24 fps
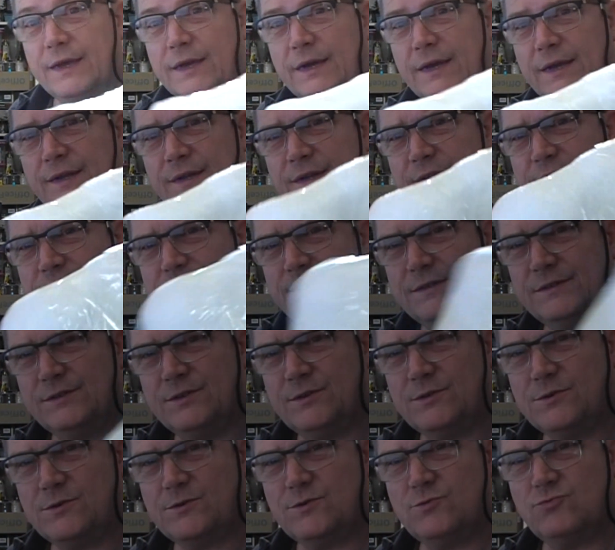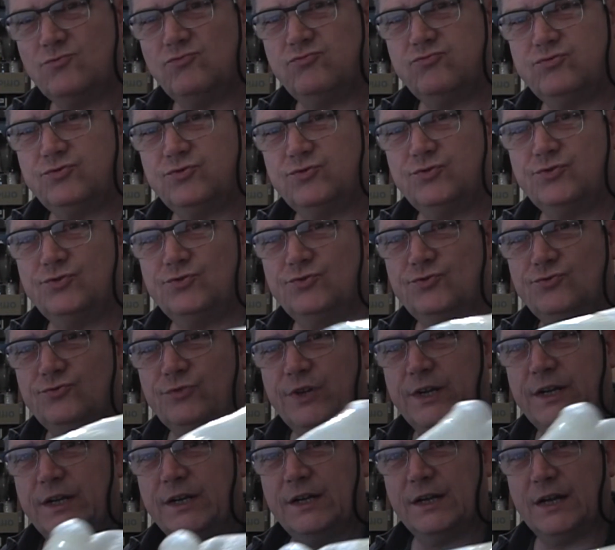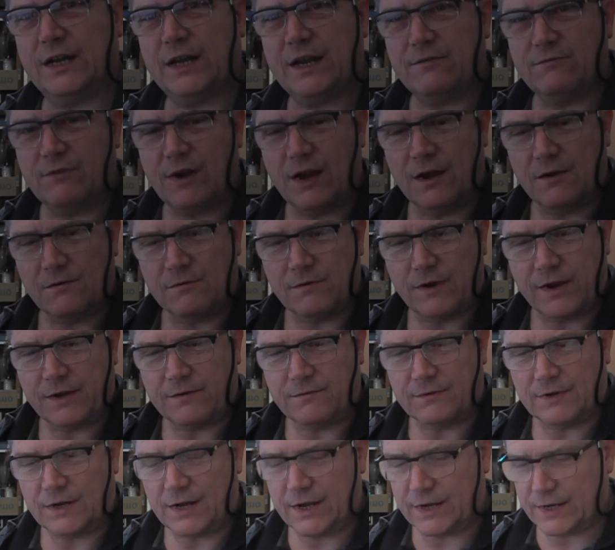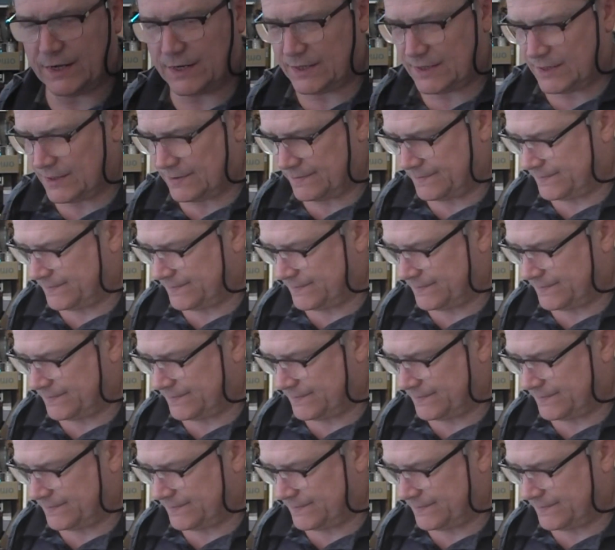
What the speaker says: And this is not strictly railway related.